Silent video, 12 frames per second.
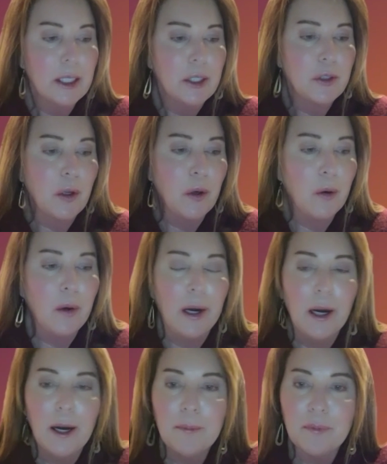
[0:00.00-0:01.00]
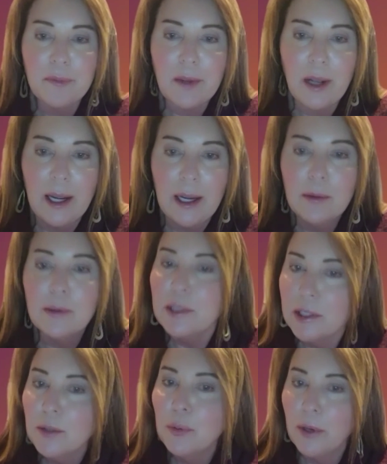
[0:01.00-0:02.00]
So it was
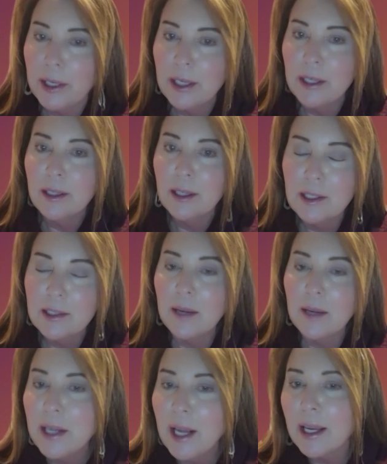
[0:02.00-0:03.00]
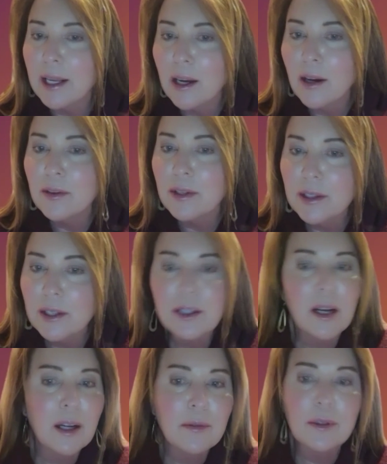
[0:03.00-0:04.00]
disappointing because I've been hanging out in the
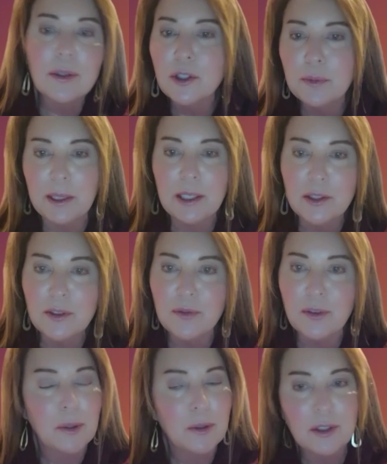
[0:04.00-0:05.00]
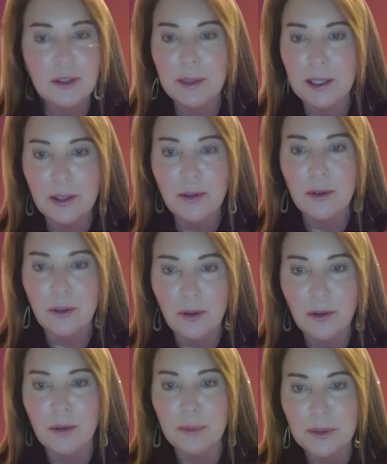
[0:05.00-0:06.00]
non-rural space for most of my
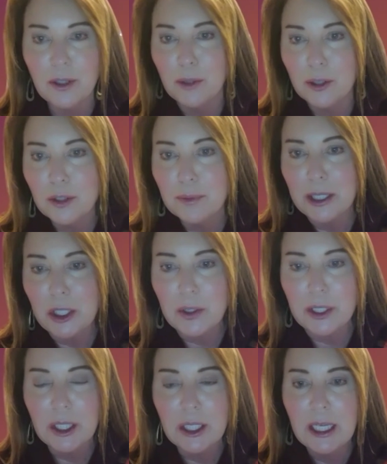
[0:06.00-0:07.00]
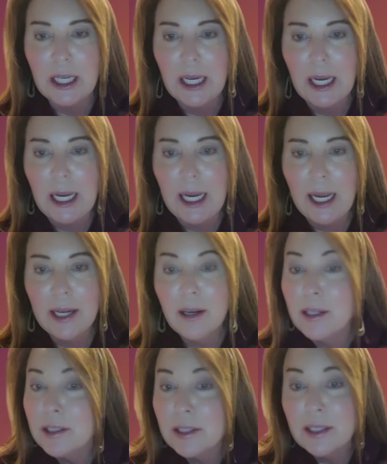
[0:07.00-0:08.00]
career. And
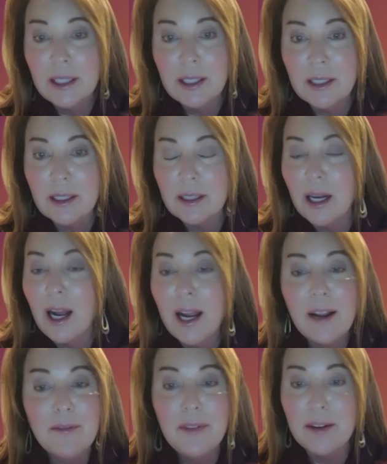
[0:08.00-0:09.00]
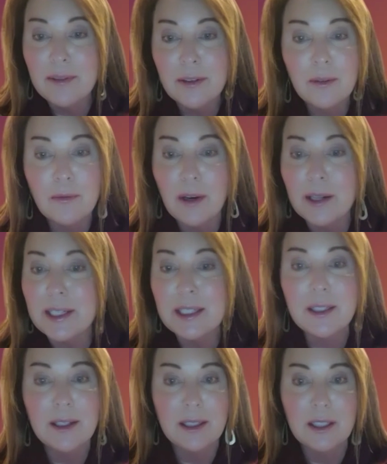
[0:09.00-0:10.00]
honestly, I have never run
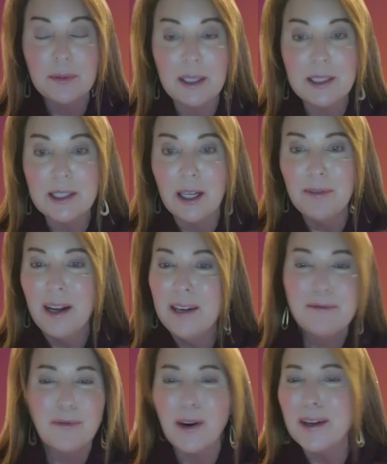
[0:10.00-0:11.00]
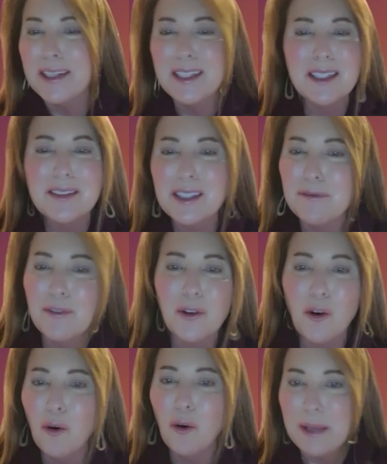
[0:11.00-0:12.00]
into this myself. I've run into
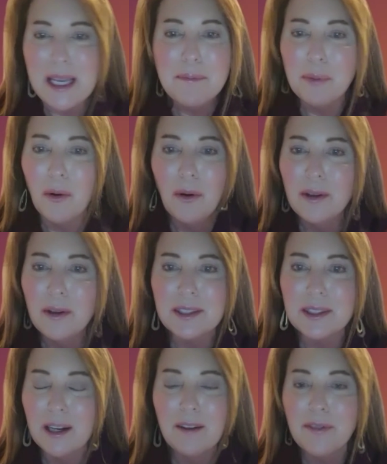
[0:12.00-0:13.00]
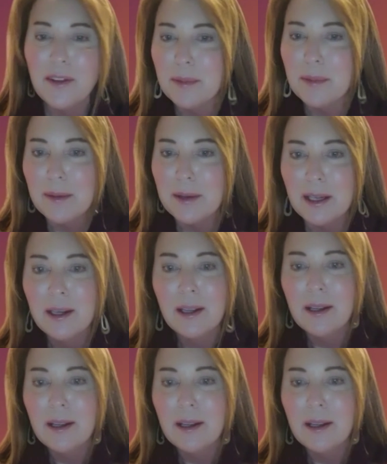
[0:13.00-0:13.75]
difficult people and stuff that maybe